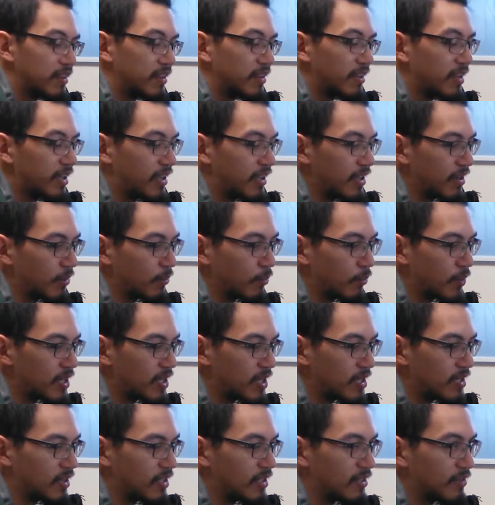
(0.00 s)
And then
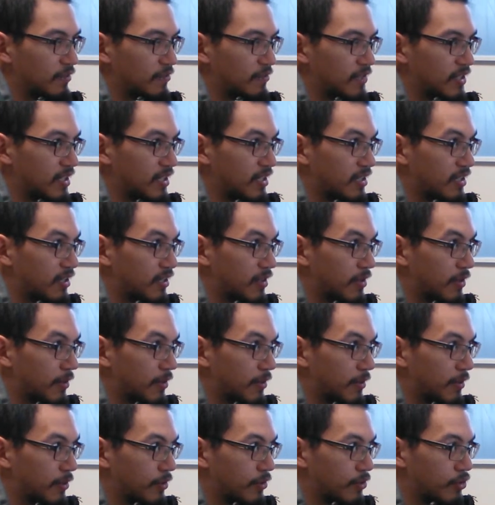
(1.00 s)
we lived
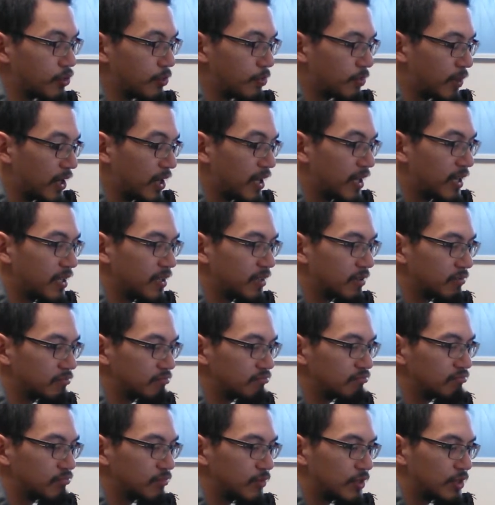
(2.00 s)
in Dubai.
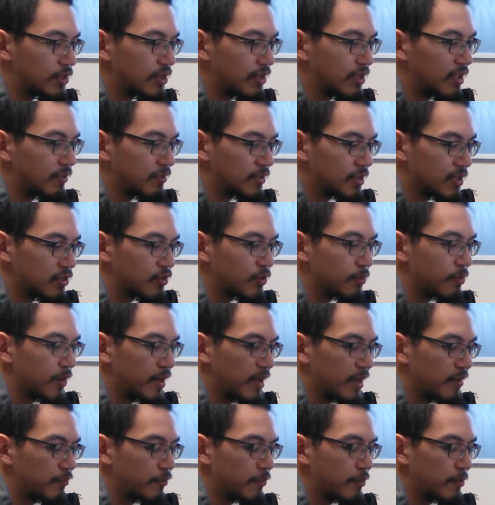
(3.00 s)
We lived in
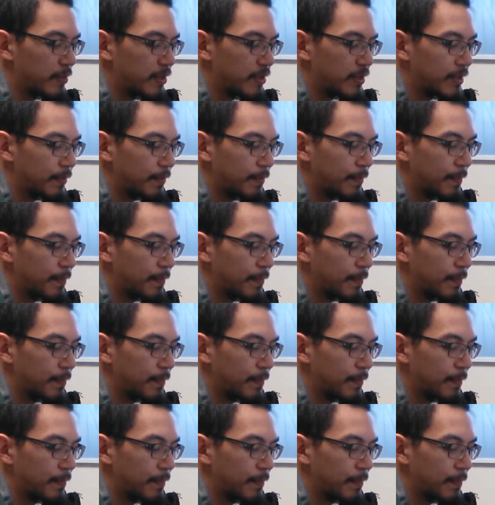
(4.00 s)
Dubai for a bit.